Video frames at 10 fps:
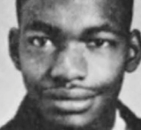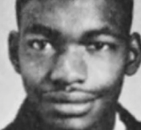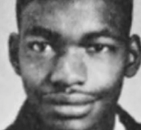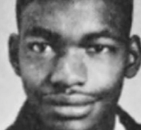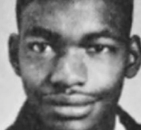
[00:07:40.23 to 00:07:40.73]

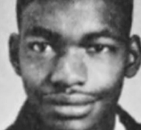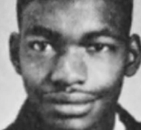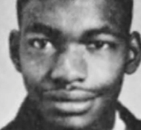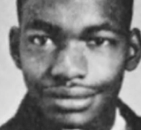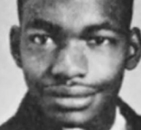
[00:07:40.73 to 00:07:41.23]
thing with
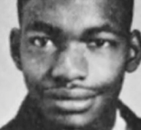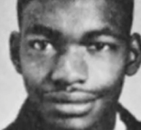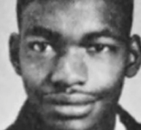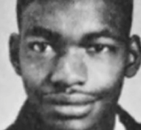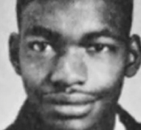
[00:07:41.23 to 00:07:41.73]

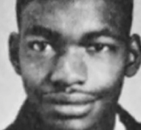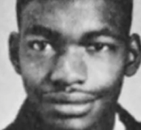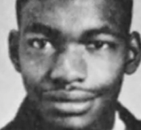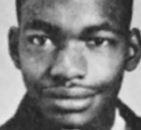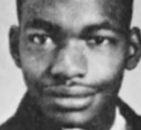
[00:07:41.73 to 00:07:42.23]

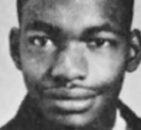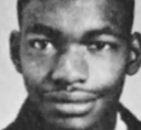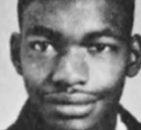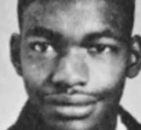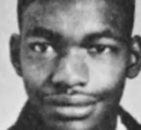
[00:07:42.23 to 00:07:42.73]
Groveton, for
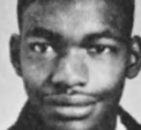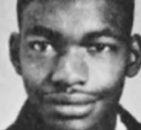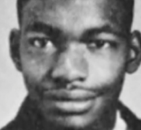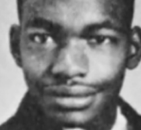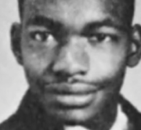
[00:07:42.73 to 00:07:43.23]
me,
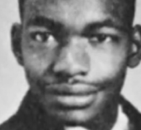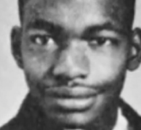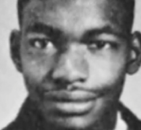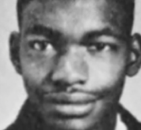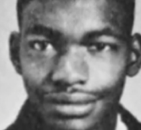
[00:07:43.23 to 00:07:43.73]

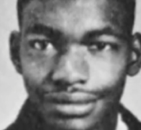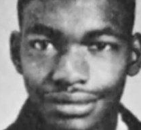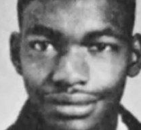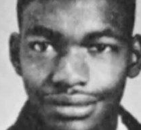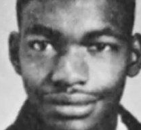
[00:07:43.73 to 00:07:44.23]

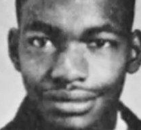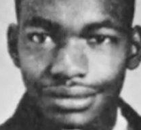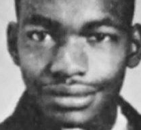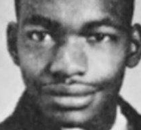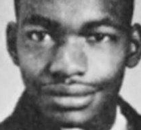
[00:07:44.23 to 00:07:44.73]
I
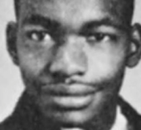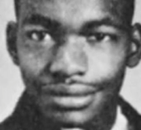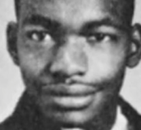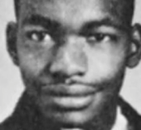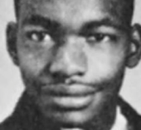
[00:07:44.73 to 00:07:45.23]
had
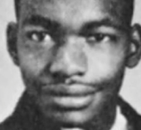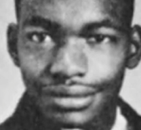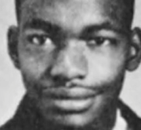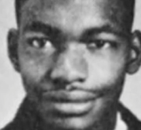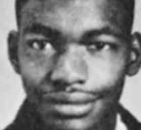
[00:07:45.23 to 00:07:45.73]
caddied
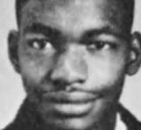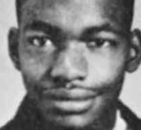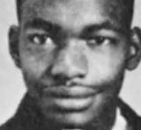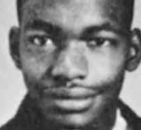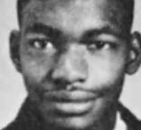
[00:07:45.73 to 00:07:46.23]
at
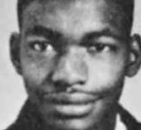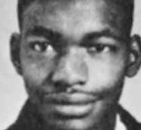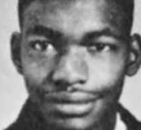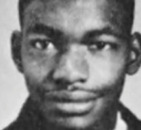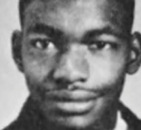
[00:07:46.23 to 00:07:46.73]
the
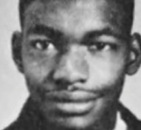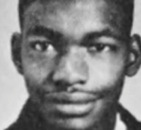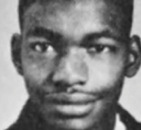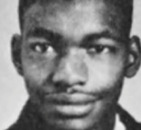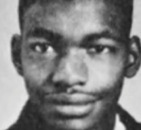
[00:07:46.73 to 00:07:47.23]

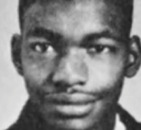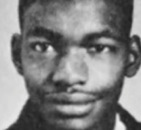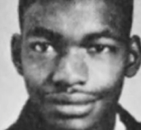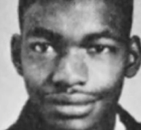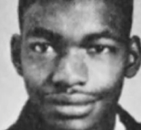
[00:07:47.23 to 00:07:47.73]
golf
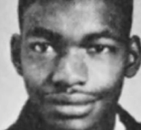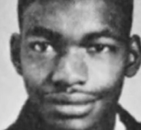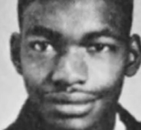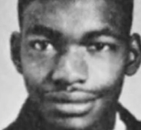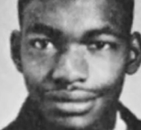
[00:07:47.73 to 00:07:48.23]
course down at
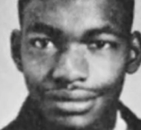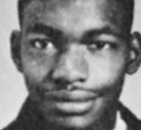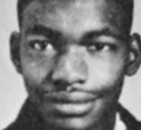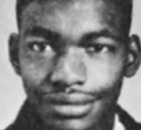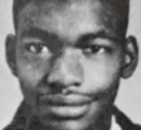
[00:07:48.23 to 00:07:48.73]

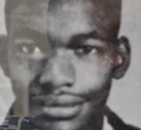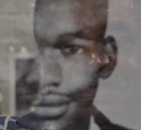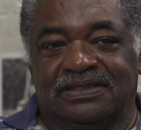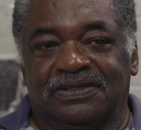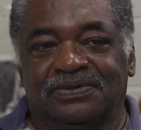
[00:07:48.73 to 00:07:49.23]
Belhaven.
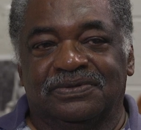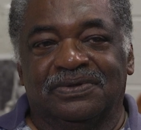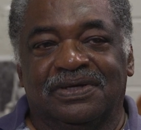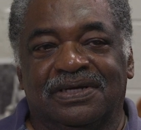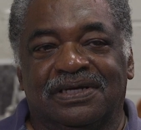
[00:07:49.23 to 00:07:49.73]
So
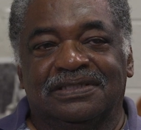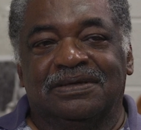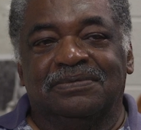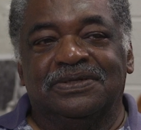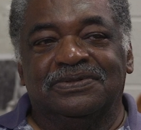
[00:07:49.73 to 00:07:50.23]

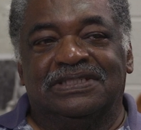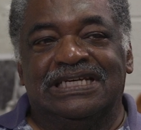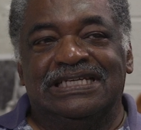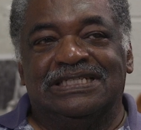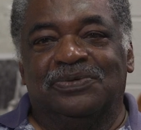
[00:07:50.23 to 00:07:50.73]
some of those
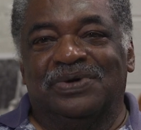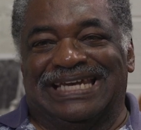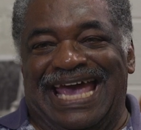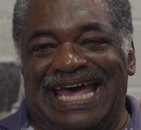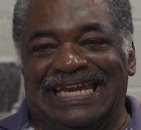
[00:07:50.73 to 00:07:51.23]
kids that were
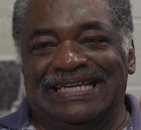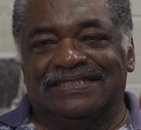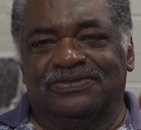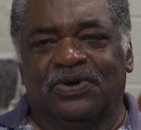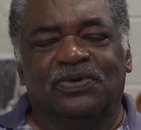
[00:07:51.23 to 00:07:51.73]

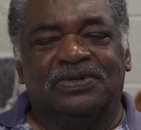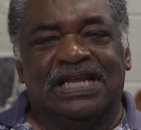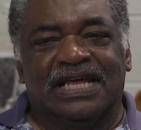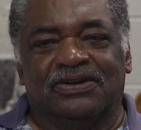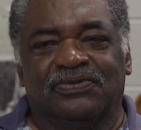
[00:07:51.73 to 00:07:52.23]
caddies, Groveton
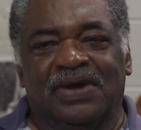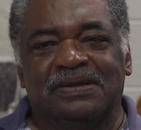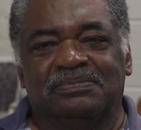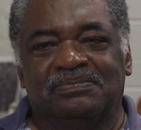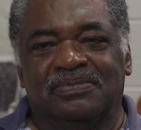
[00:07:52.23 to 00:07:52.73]
had a
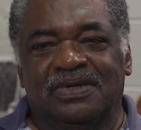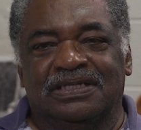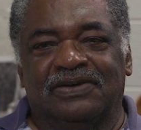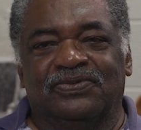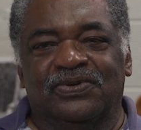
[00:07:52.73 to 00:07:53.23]
great
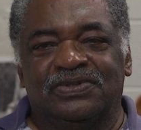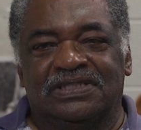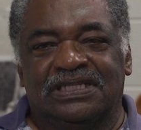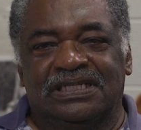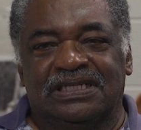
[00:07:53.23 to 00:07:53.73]

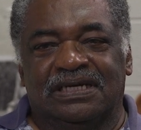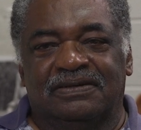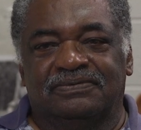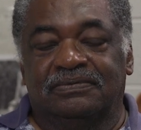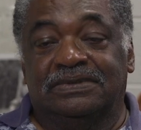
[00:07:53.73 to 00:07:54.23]
diversity
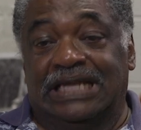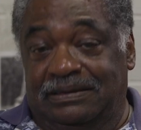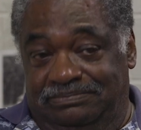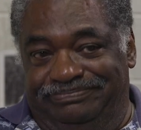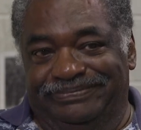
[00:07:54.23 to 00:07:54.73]
of,
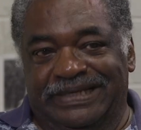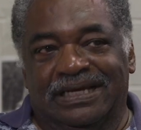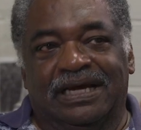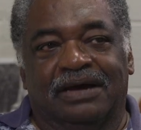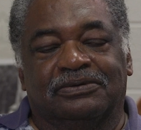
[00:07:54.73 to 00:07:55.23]
not
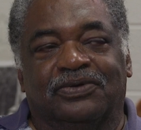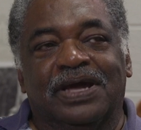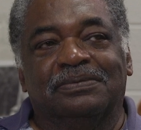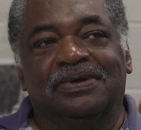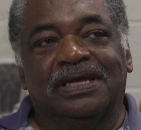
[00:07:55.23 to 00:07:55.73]
a great